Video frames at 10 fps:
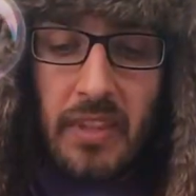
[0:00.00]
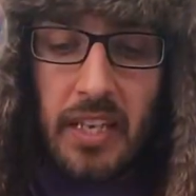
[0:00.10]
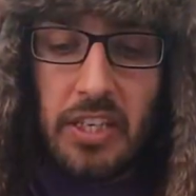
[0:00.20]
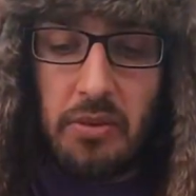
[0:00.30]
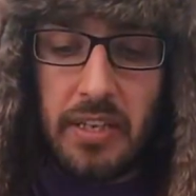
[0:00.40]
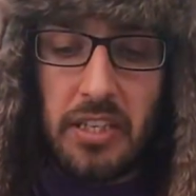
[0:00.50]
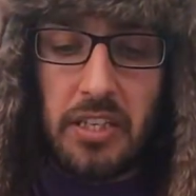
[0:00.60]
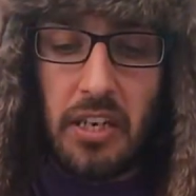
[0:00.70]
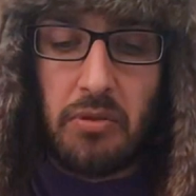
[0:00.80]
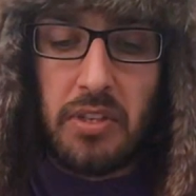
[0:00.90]
He shrugged his
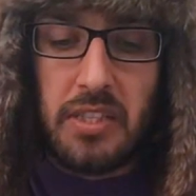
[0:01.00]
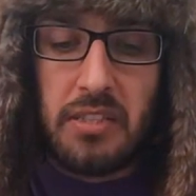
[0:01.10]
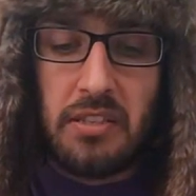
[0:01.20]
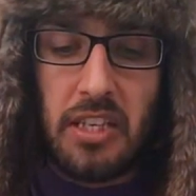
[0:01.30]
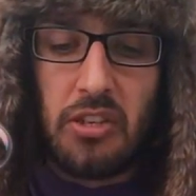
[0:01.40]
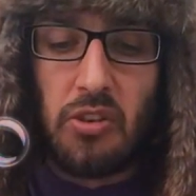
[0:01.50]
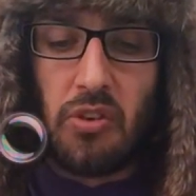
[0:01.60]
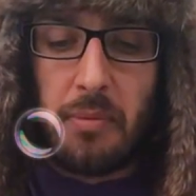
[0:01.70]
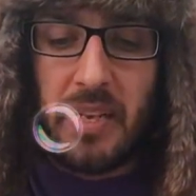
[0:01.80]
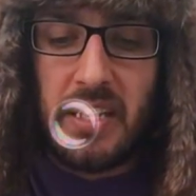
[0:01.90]
shoulders and,
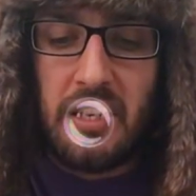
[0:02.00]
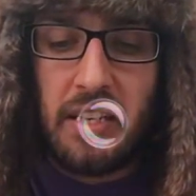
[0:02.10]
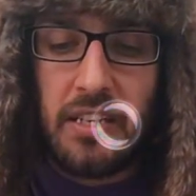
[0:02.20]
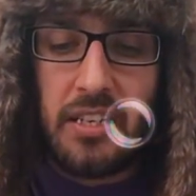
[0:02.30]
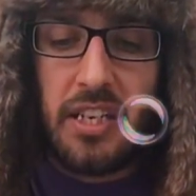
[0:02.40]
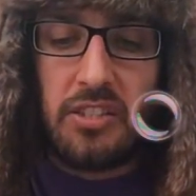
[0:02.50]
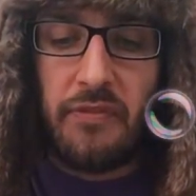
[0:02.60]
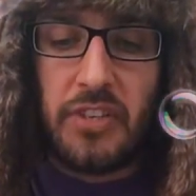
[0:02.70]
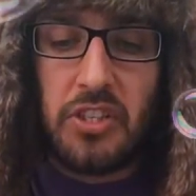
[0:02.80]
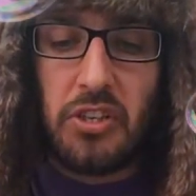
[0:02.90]
ignoring me, kicked
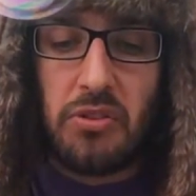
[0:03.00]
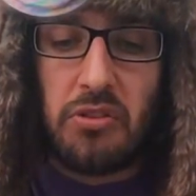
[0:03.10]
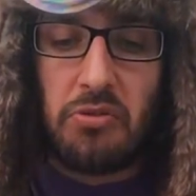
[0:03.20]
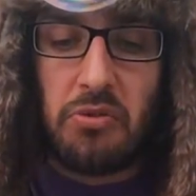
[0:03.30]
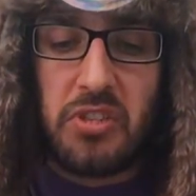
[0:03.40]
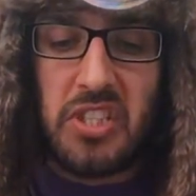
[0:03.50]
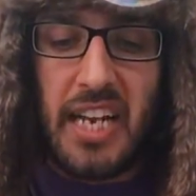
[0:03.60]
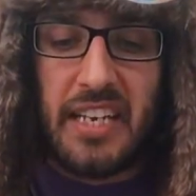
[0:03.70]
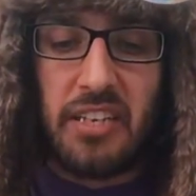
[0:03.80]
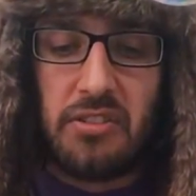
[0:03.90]
off his shoes and threw his
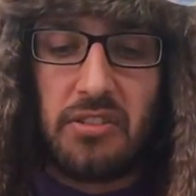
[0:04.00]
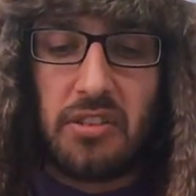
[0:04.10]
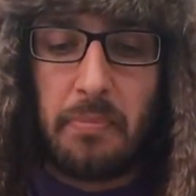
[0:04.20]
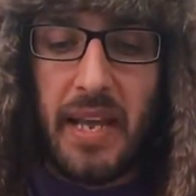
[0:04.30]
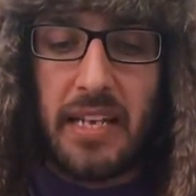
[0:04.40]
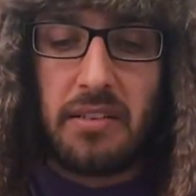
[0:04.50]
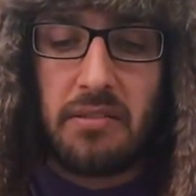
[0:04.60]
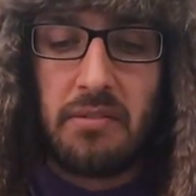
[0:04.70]
jacket onto the bed.